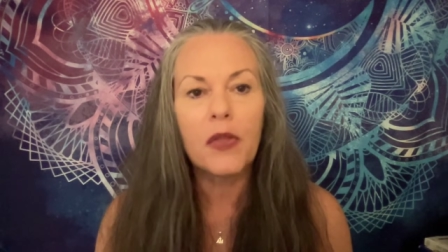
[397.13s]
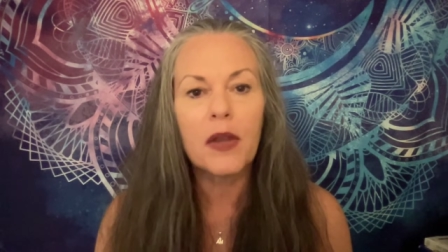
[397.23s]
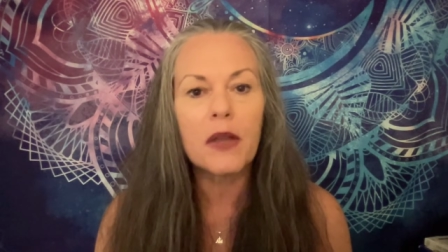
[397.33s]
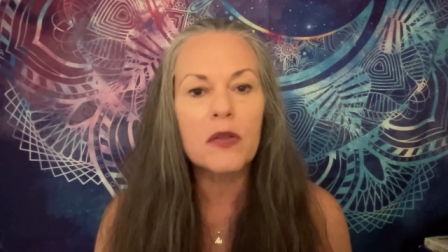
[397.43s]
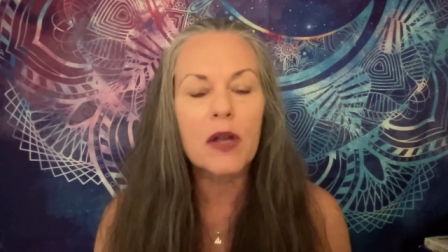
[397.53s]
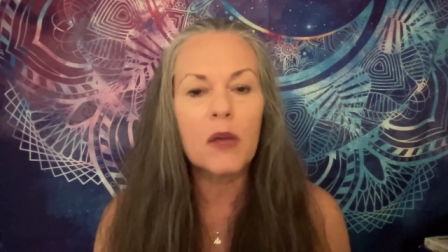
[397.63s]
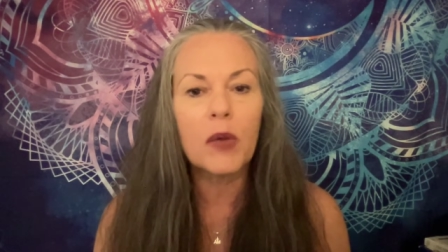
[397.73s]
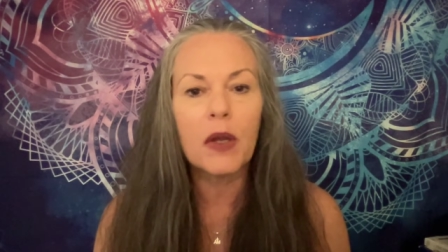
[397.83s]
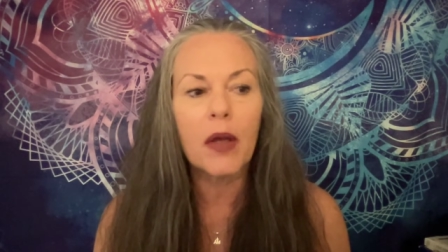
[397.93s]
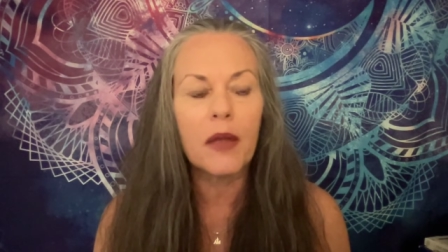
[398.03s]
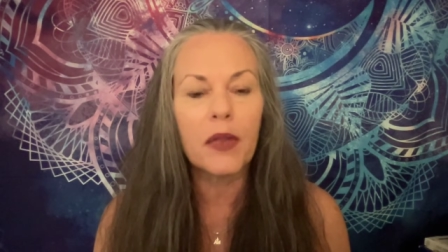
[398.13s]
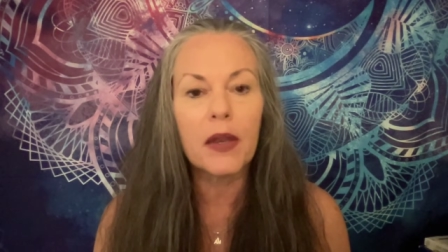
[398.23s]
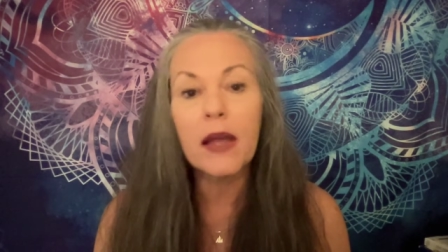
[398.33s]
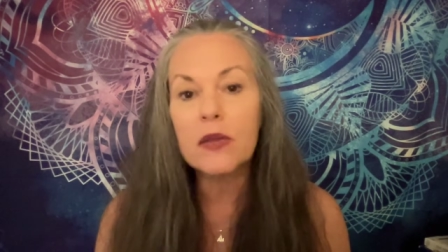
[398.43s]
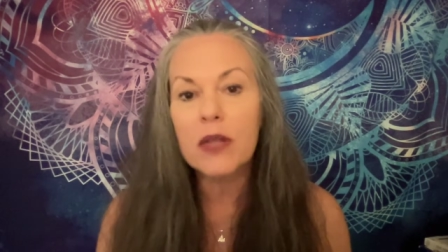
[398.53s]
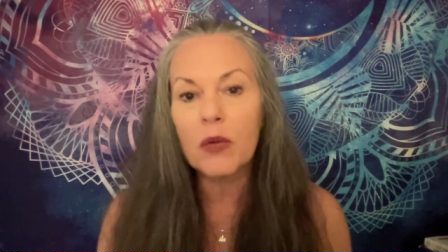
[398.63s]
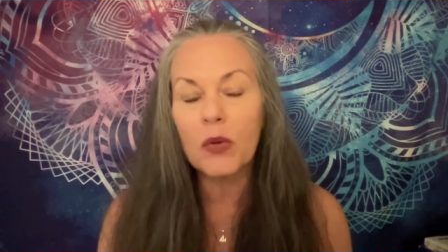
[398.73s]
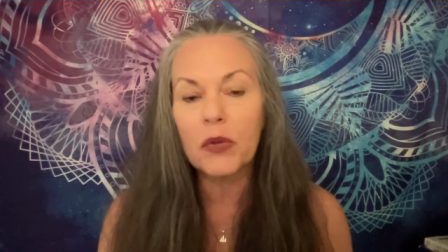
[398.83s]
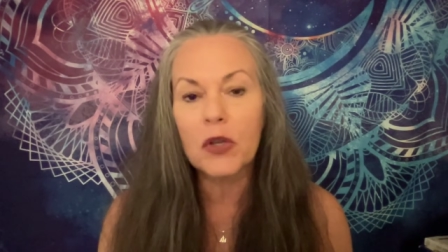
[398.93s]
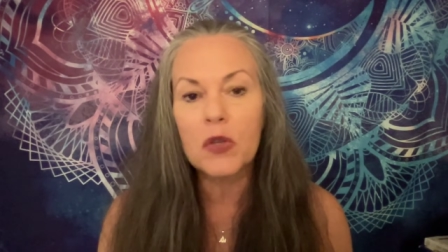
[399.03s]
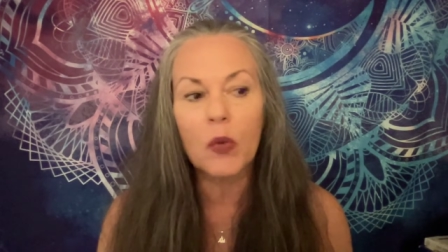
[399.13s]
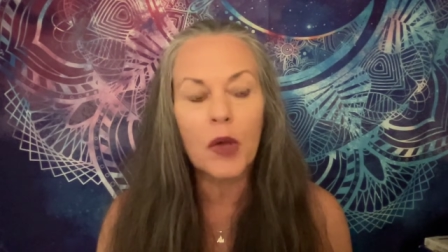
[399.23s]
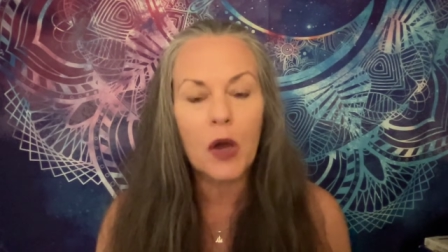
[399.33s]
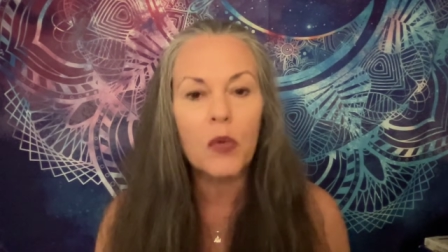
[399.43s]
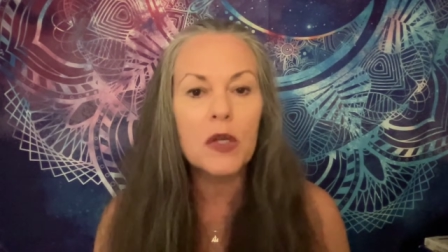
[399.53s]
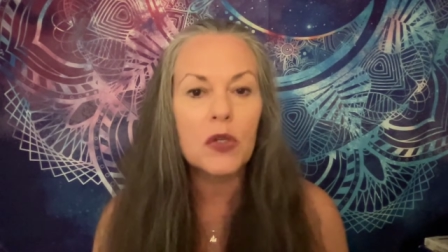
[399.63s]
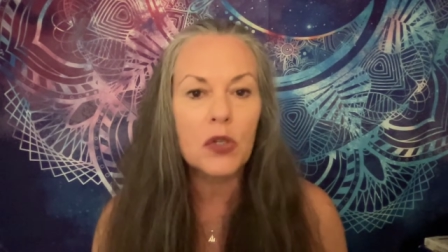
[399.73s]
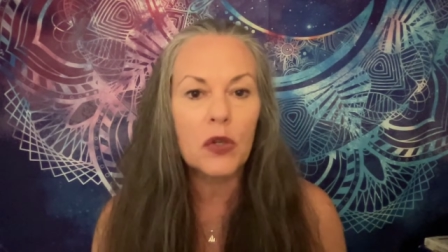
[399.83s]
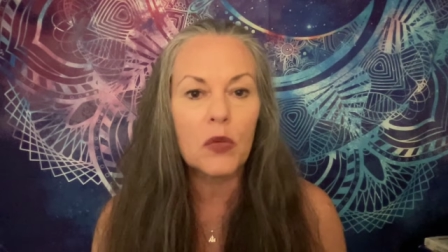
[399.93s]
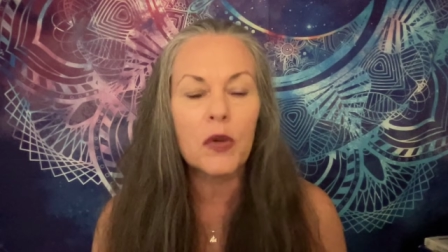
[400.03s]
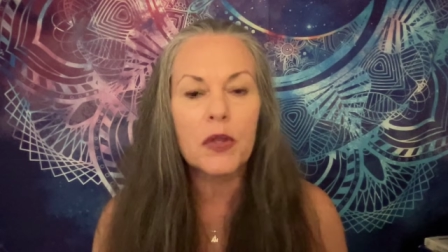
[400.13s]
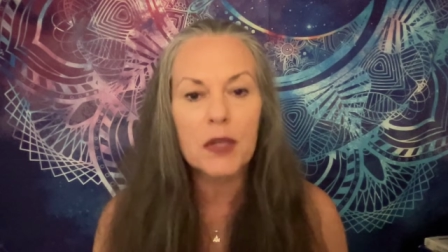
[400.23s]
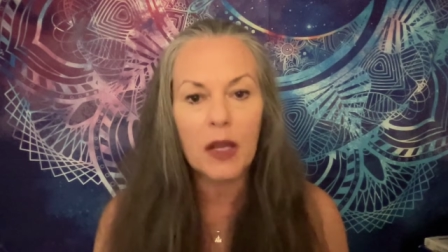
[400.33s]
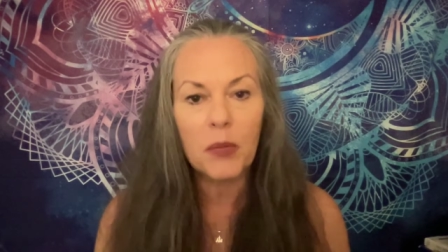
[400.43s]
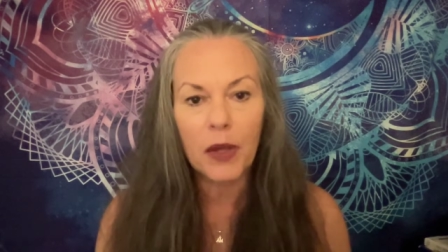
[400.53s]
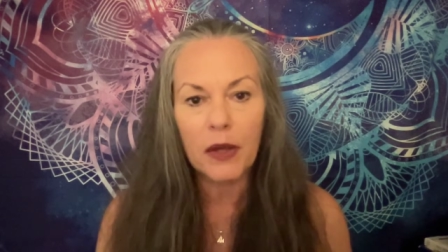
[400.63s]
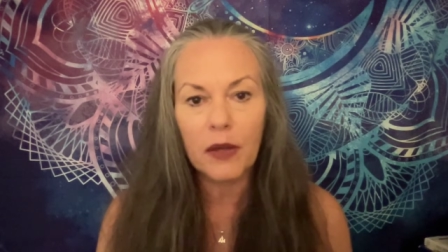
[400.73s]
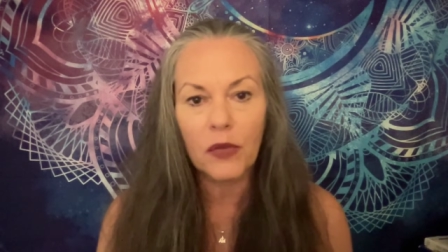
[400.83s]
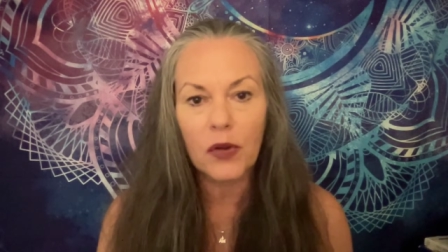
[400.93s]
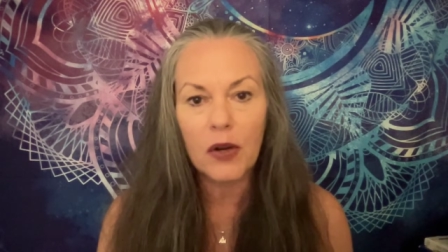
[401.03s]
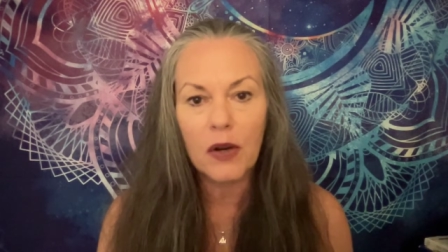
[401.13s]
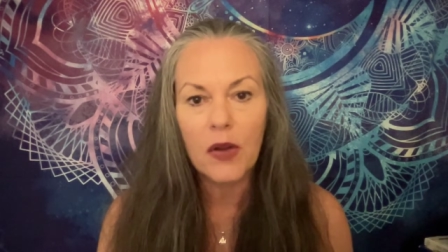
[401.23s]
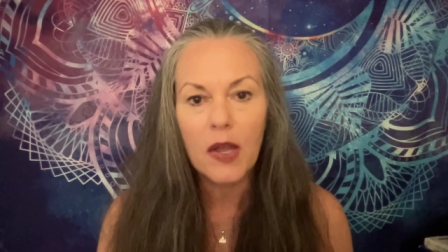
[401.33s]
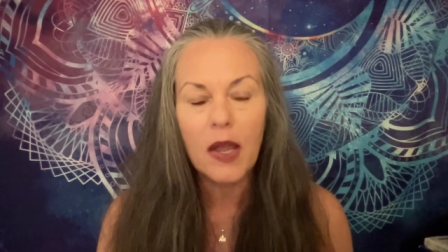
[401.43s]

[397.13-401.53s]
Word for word: The next time we, uh, the next thing we'll do is we'll go into where the day bed is here,